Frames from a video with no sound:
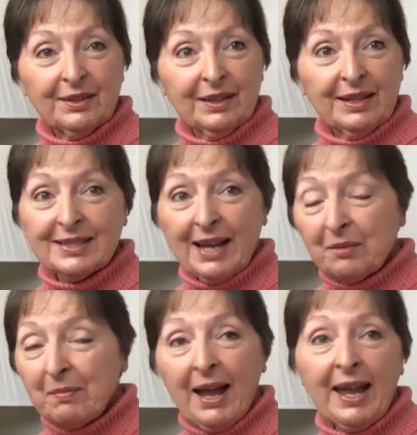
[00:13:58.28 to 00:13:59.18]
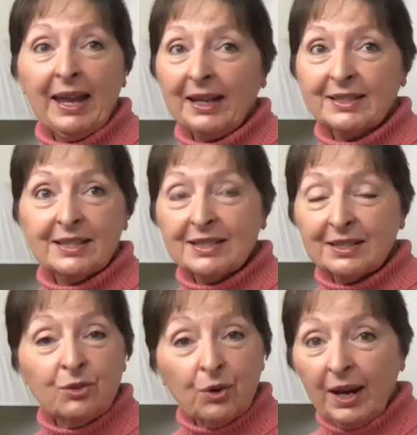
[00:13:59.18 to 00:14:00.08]
It's out of my hands. It's
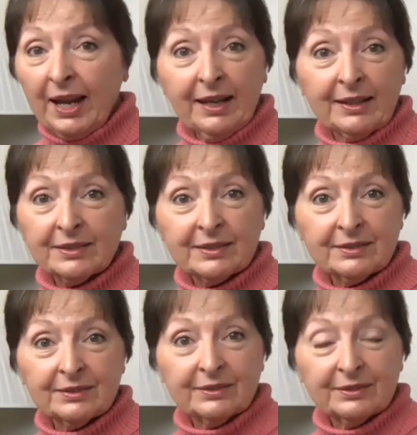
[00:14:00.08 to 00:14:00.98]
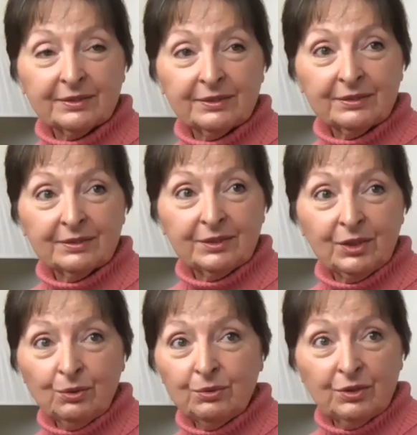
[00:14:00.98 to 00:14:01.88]
in your hands.
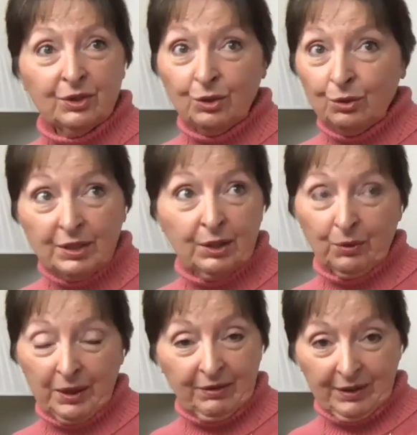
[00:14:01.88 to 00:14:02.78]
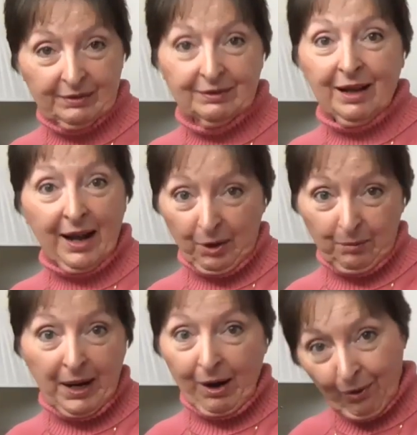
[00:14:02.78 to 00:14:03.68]
You deal with it, higher
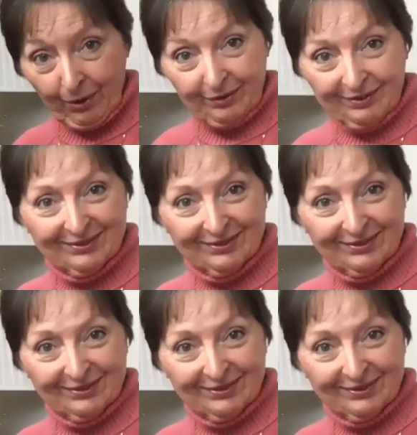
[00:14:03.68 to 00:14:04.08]
power.